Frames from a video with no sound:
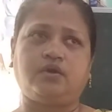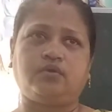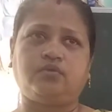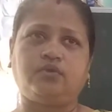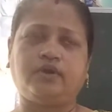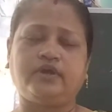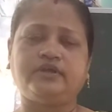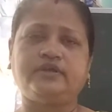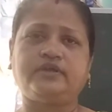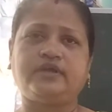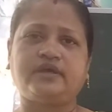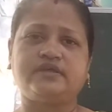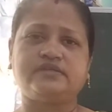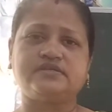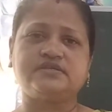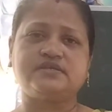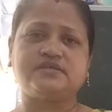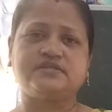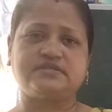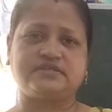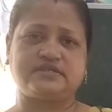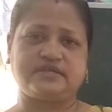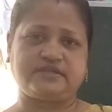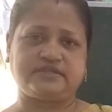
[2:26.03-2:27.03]
what does
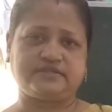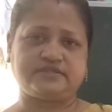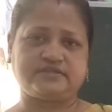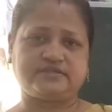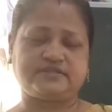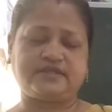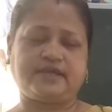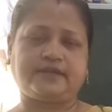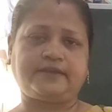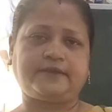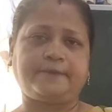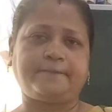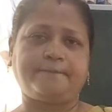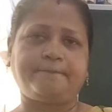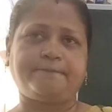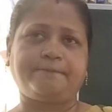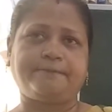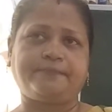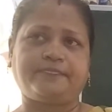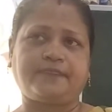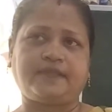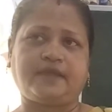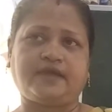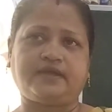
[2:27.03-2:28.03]
it tell? That
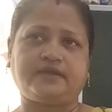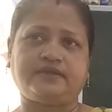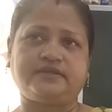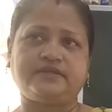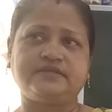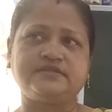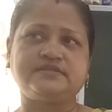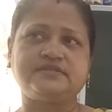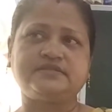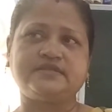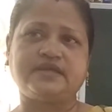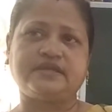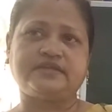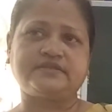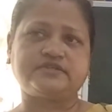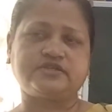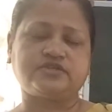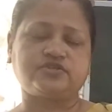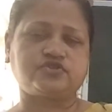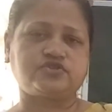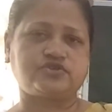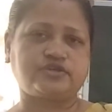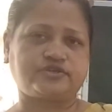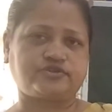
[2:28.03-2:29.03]
this
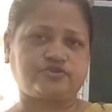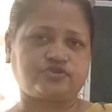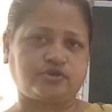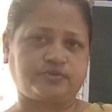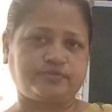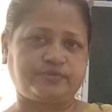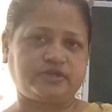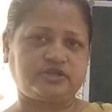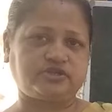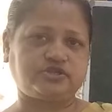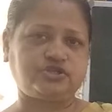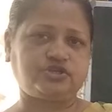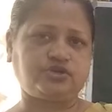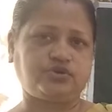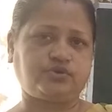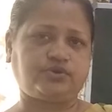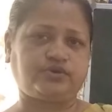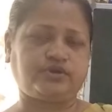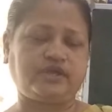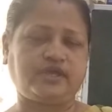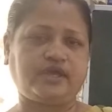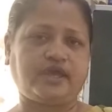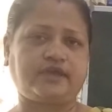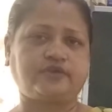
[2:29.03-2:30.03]
Dalton's atomic
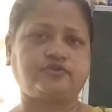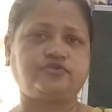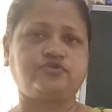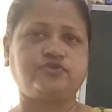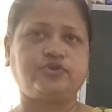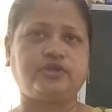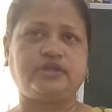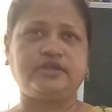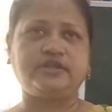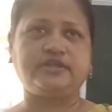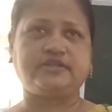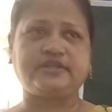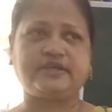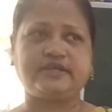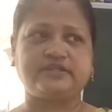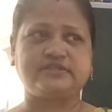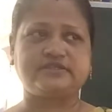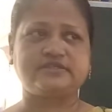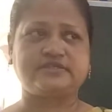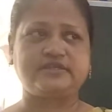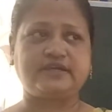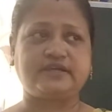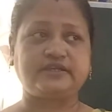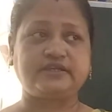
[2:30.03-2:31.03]
theory actually
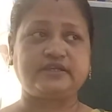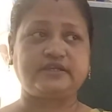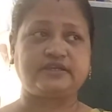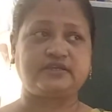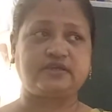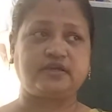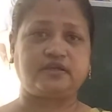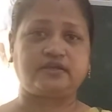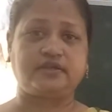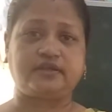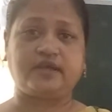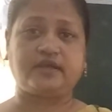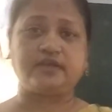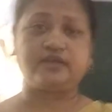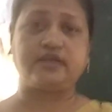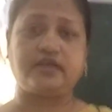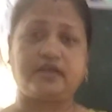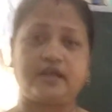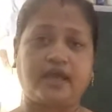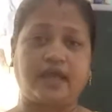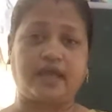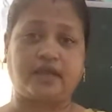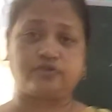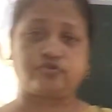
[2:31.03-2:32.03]
tells that that
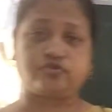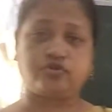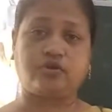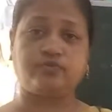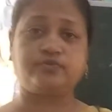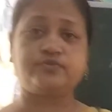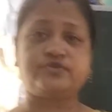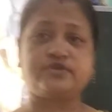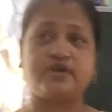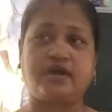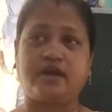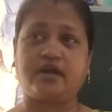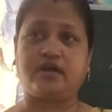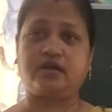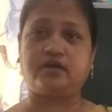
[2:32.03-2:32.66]
atoms